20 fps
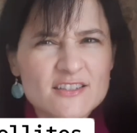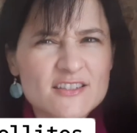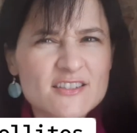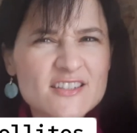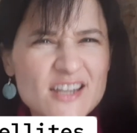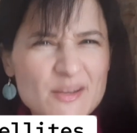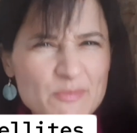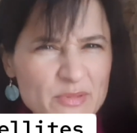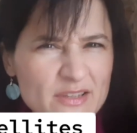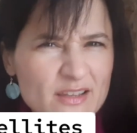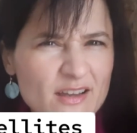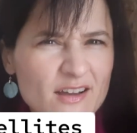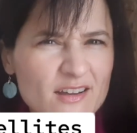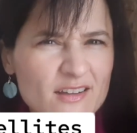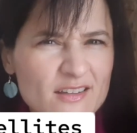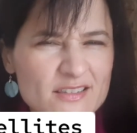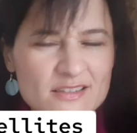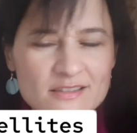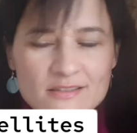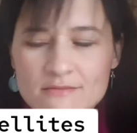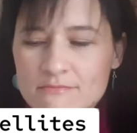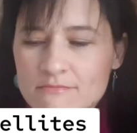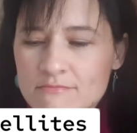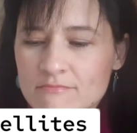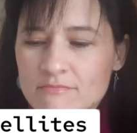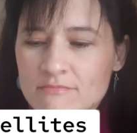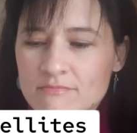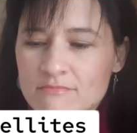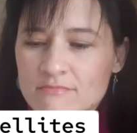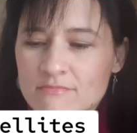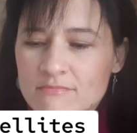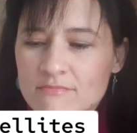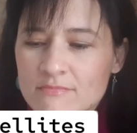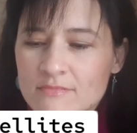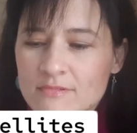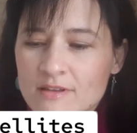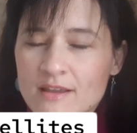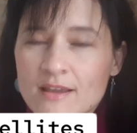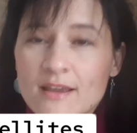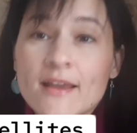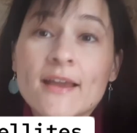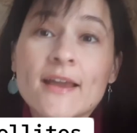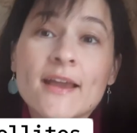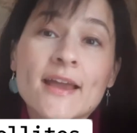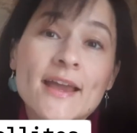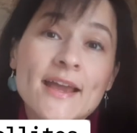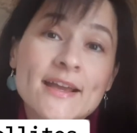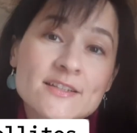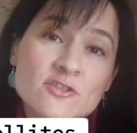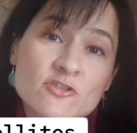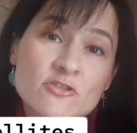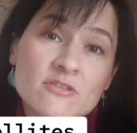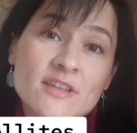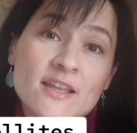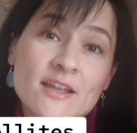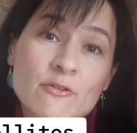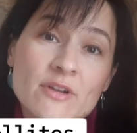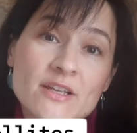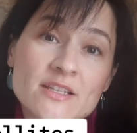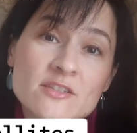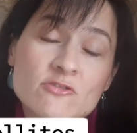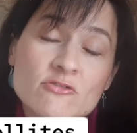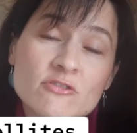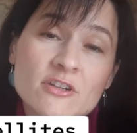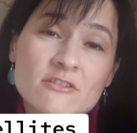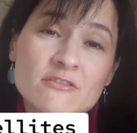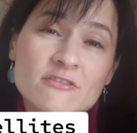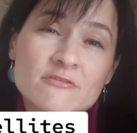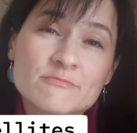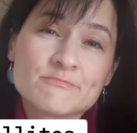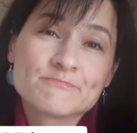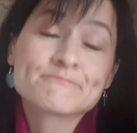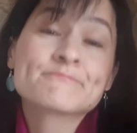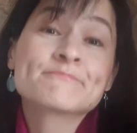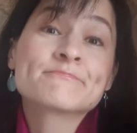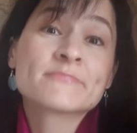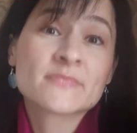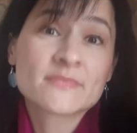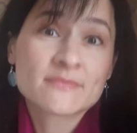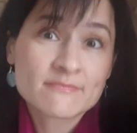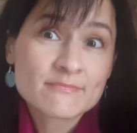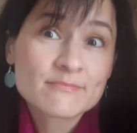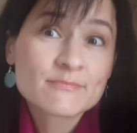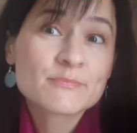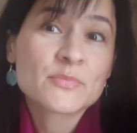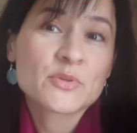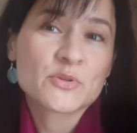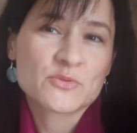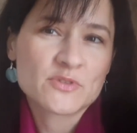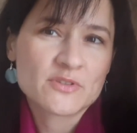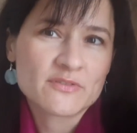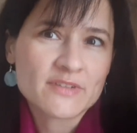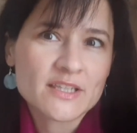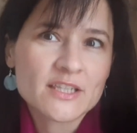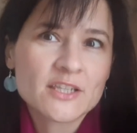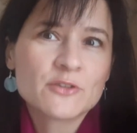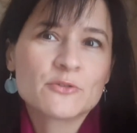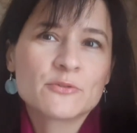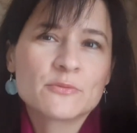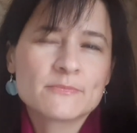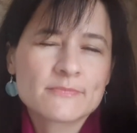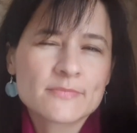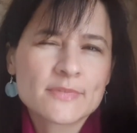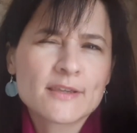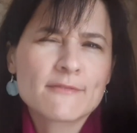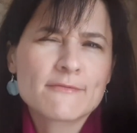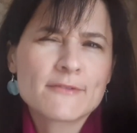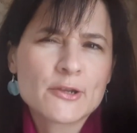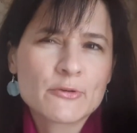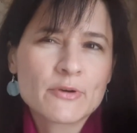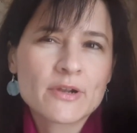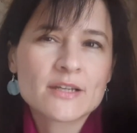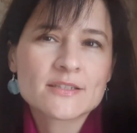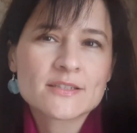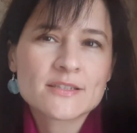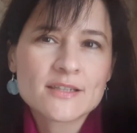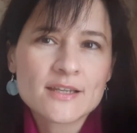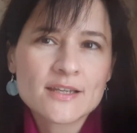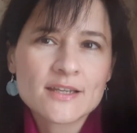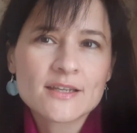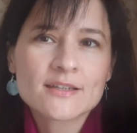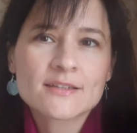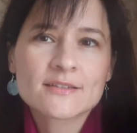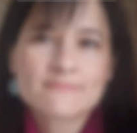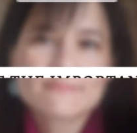jeopardize, extraterrestrial. Pause the video, give your answer.